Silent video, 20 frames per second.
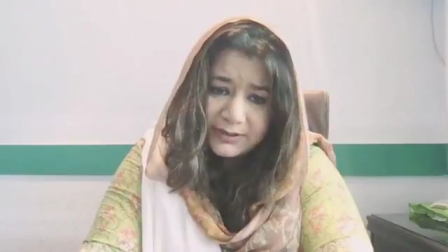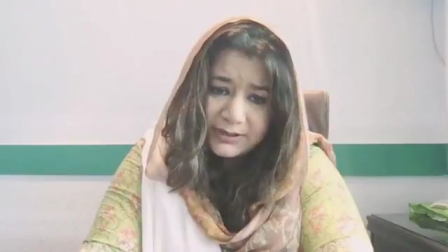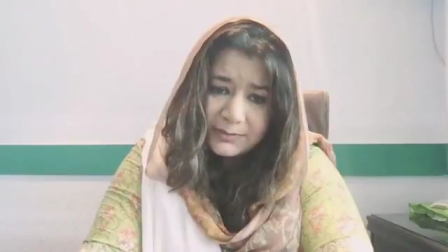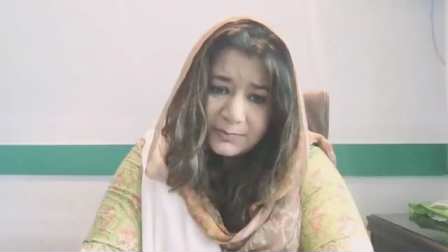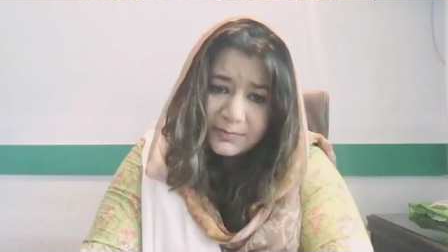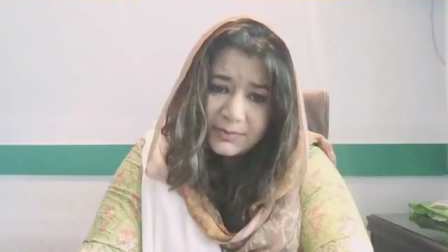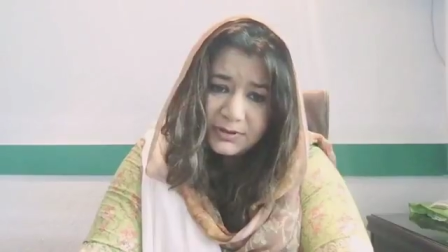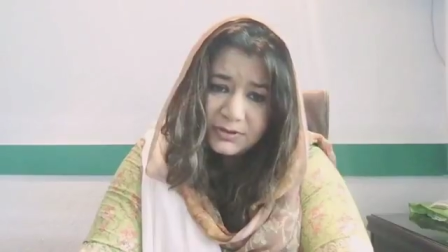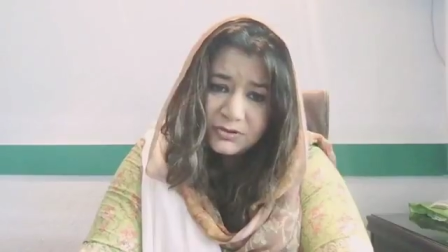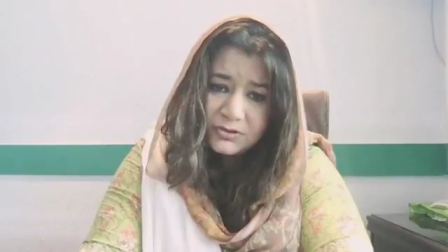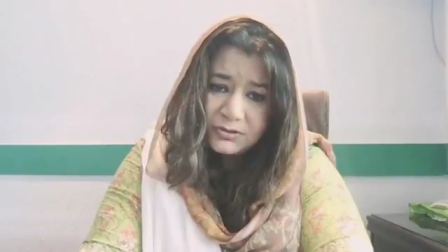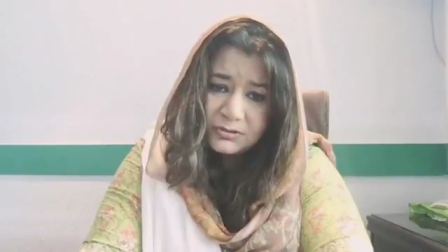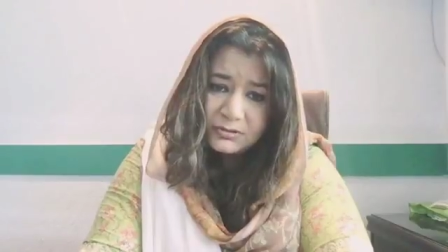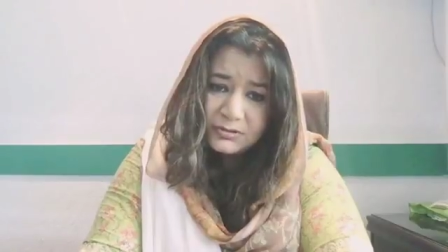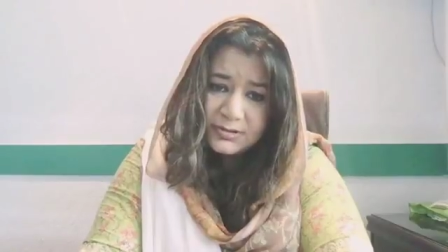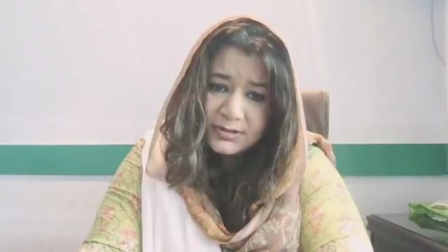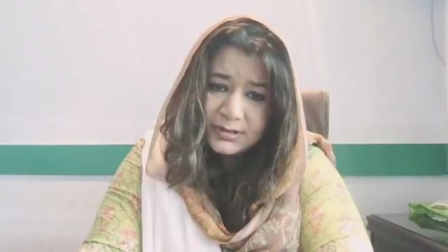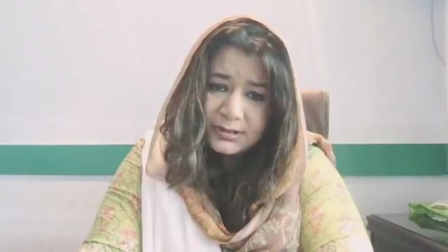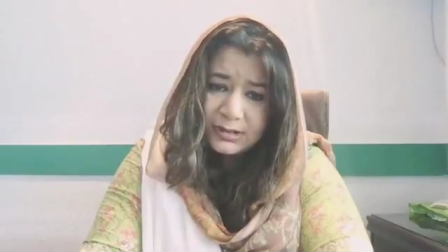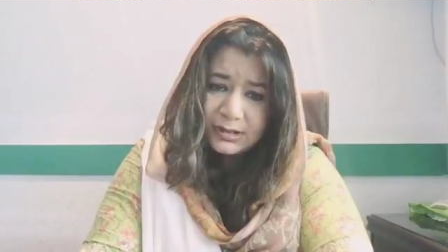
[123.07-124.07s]

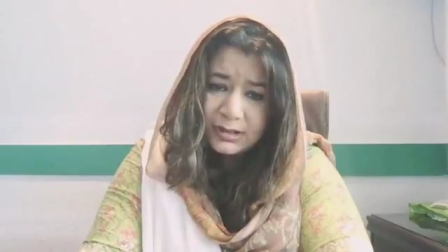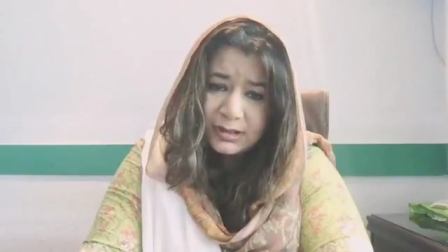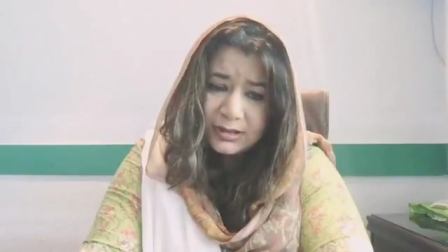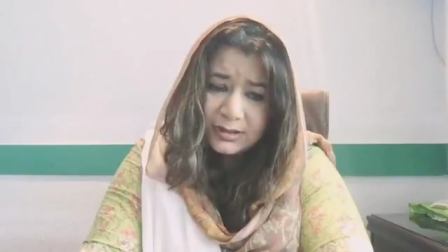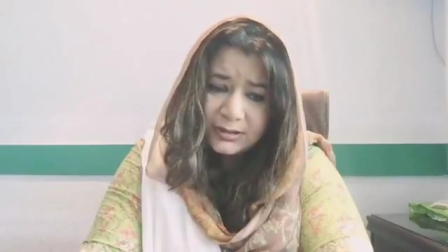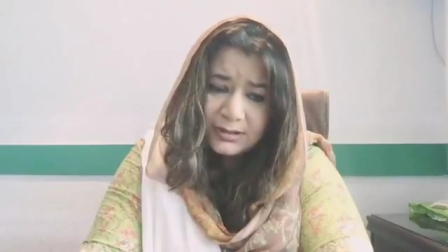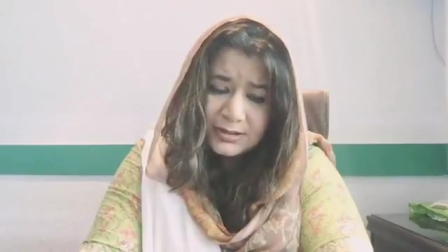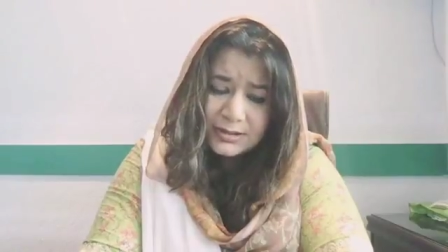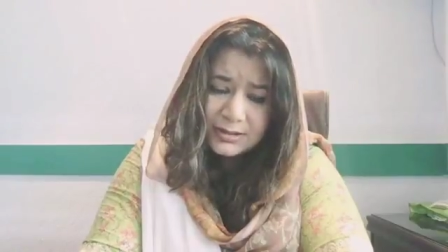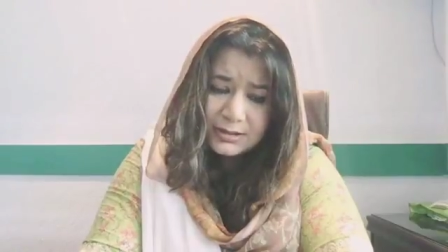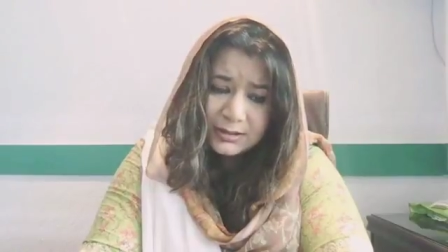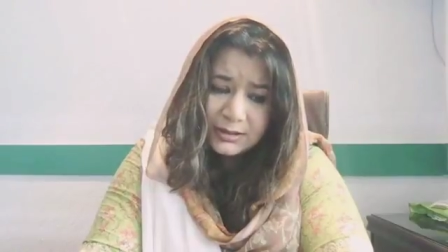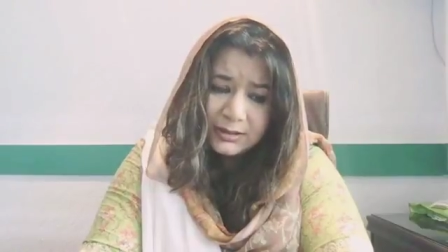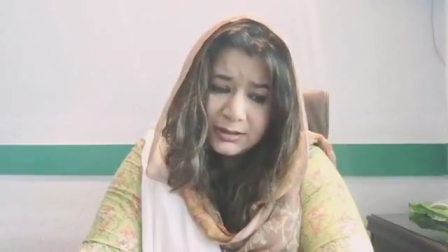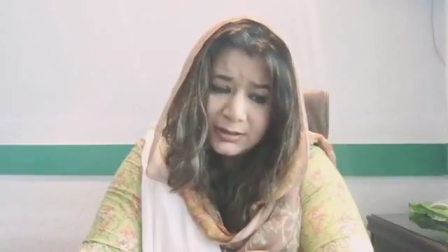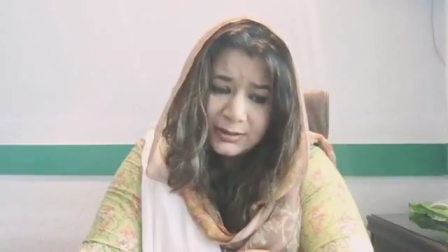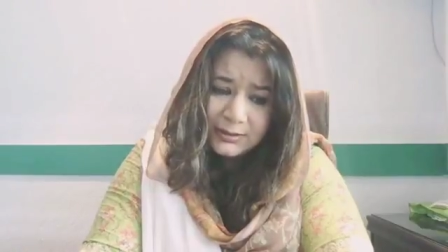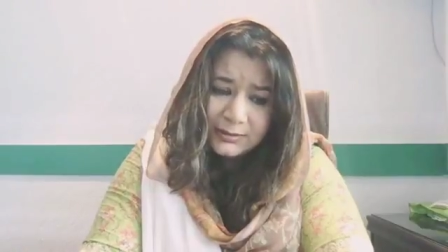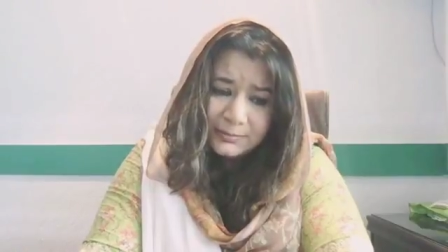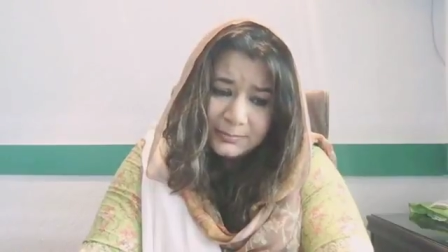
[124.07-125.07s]
pictures, heart
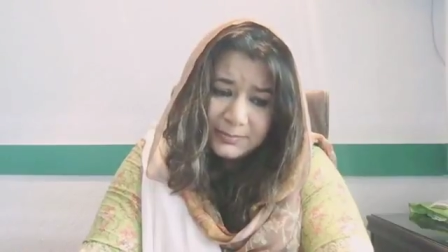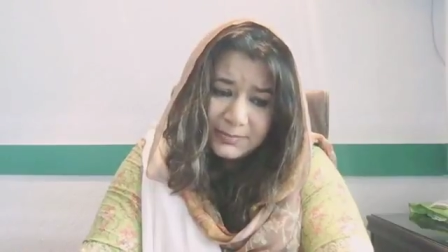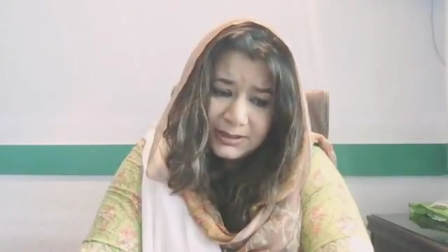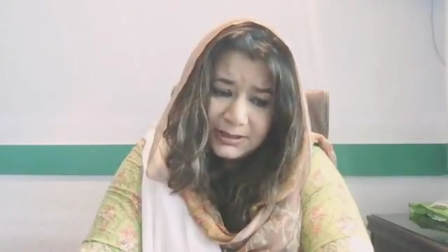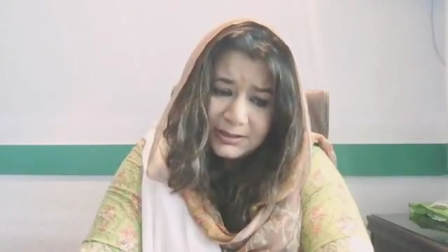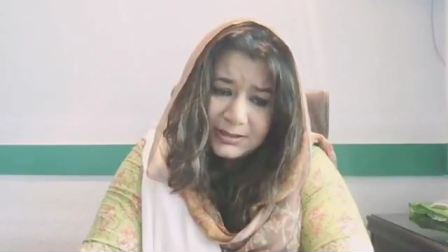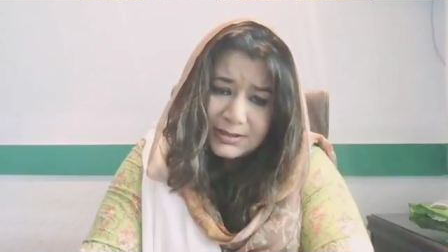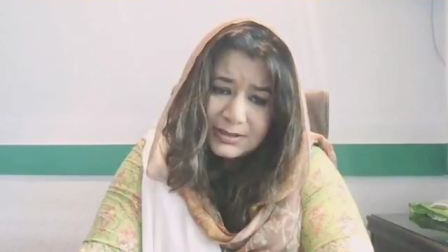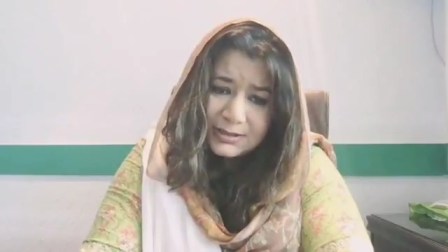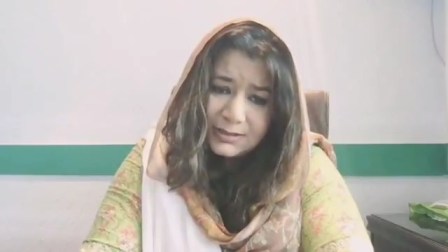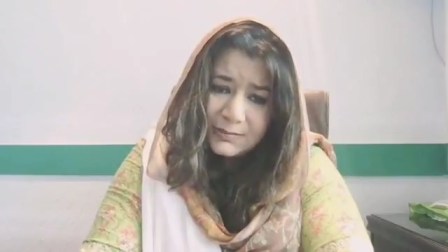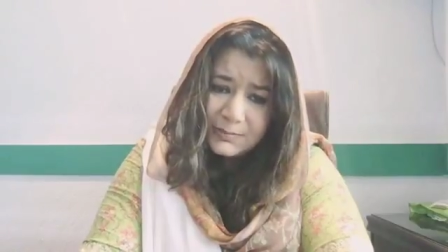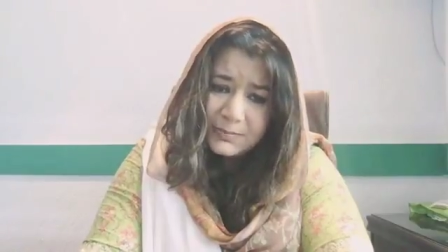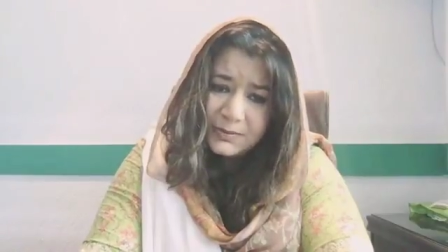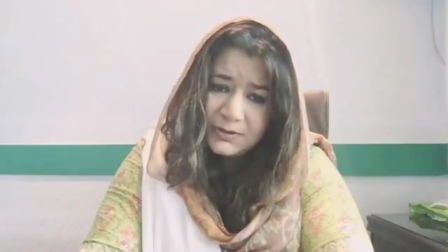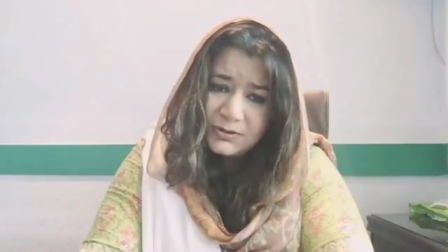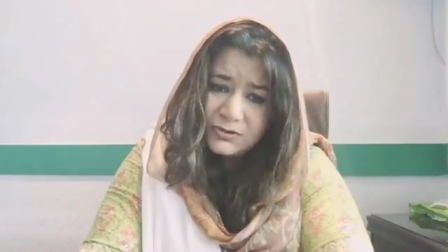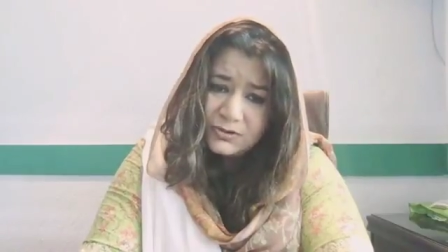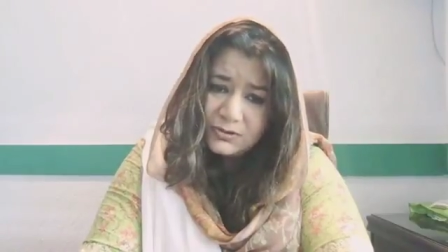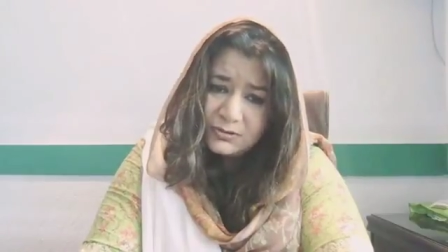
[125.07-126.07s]
melting
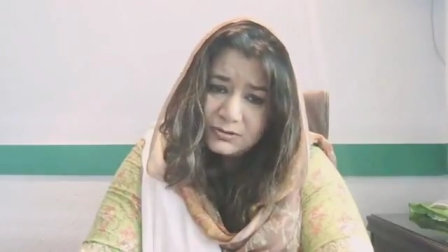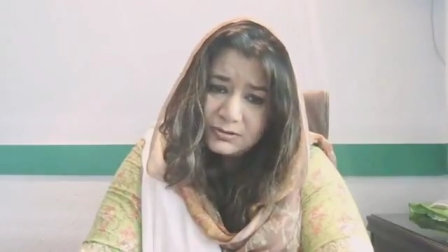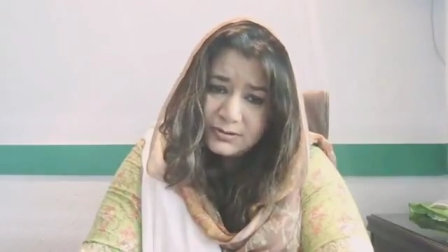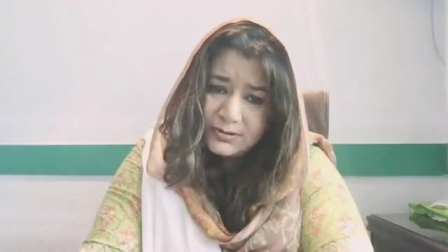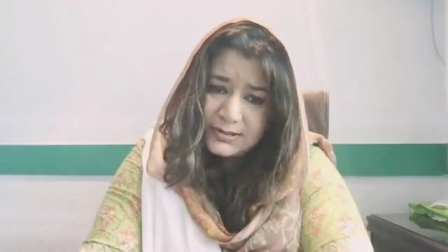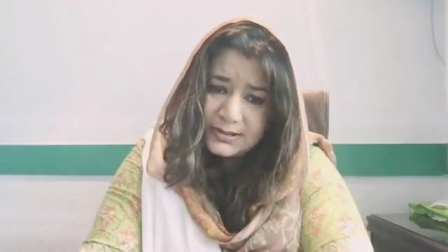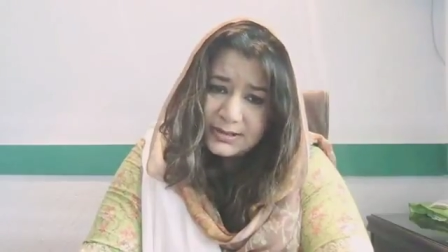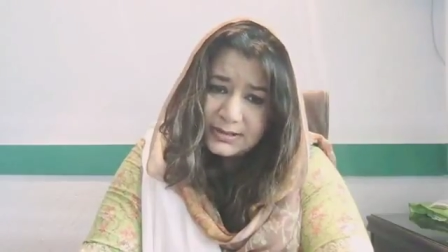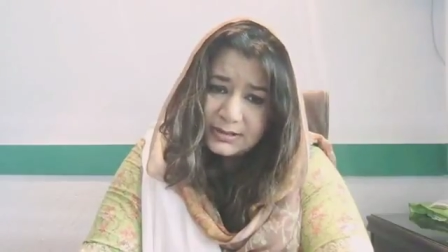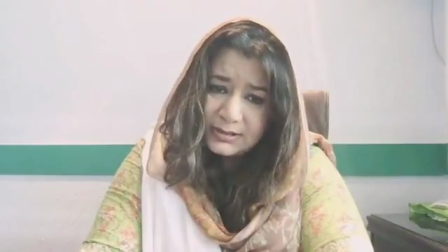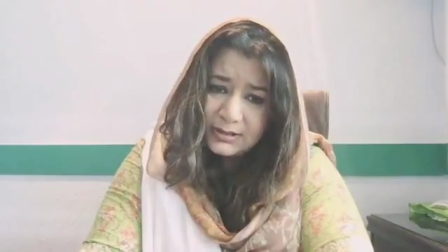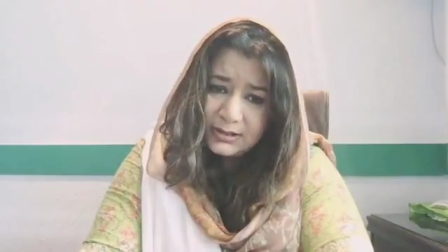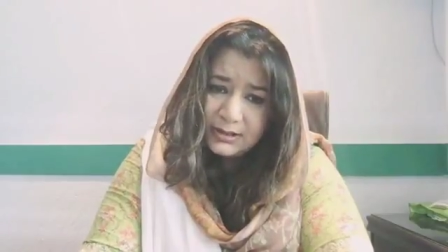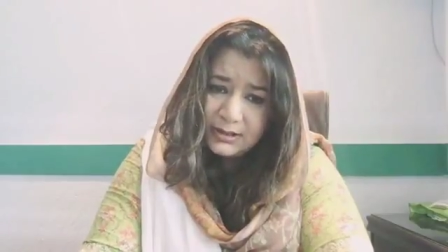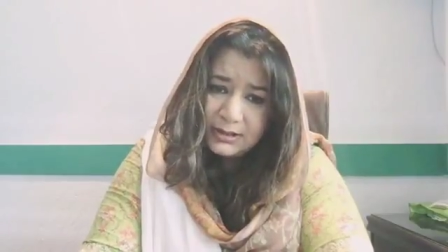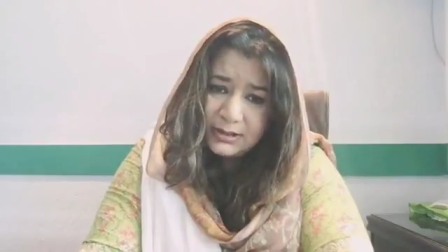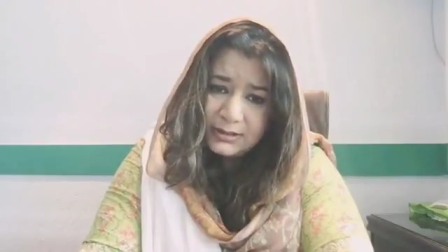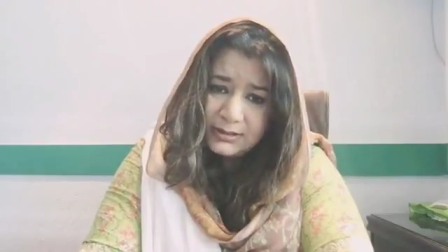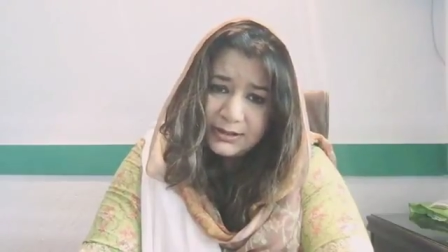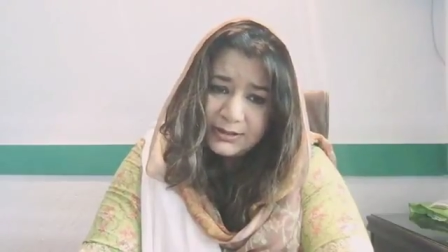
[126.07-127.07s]
pictures
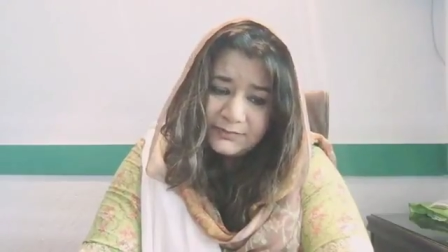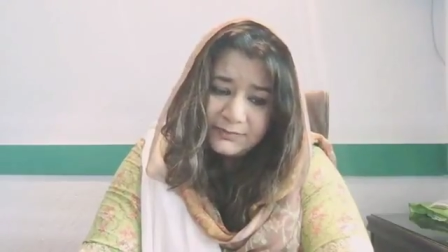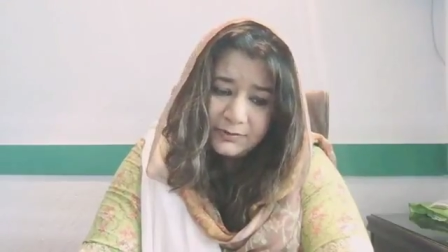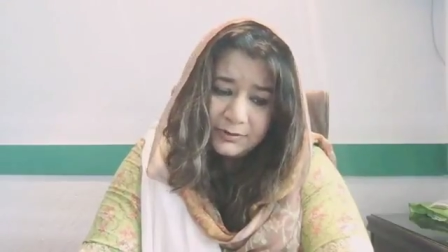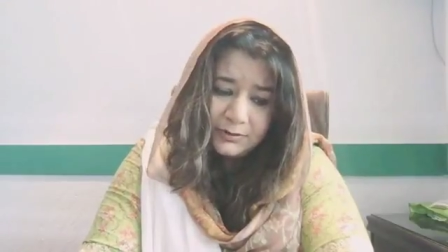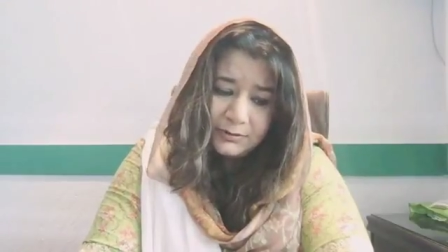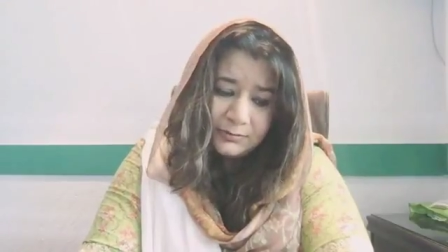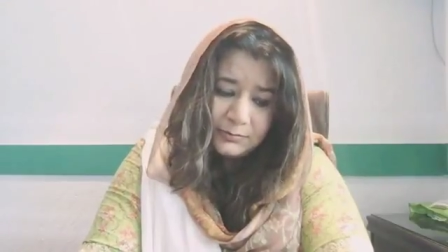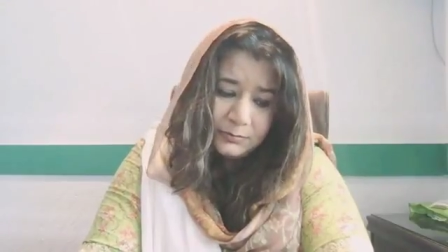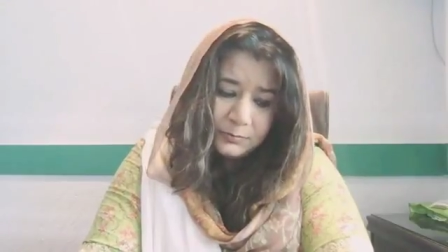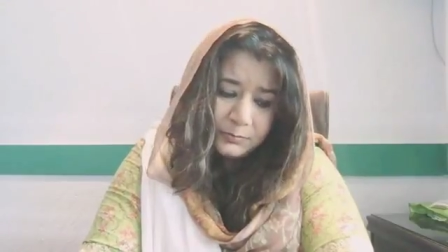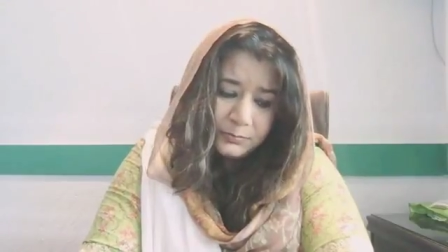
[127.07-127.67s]
that will